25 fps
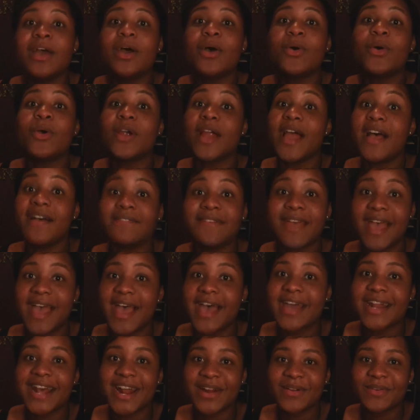or have
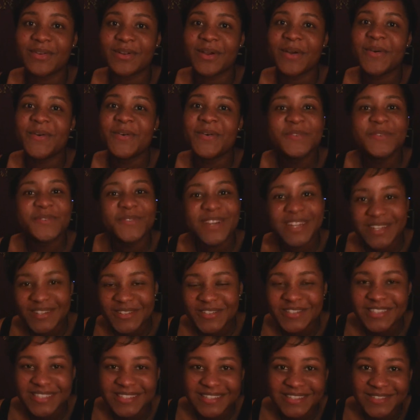had, I don't know when
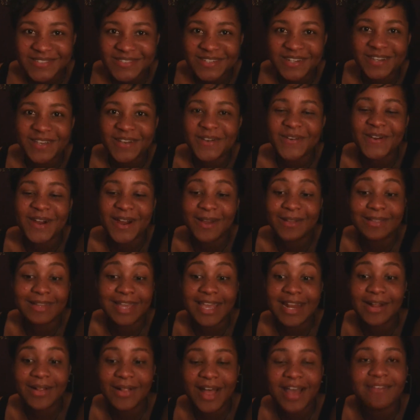you'll see this video or how
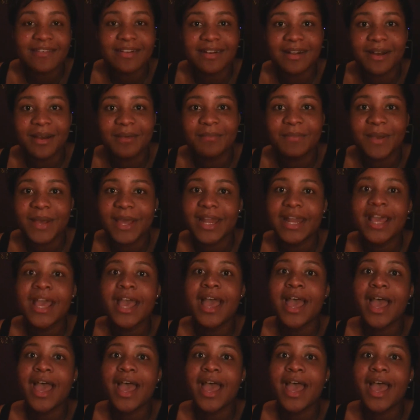late I'll have it up, but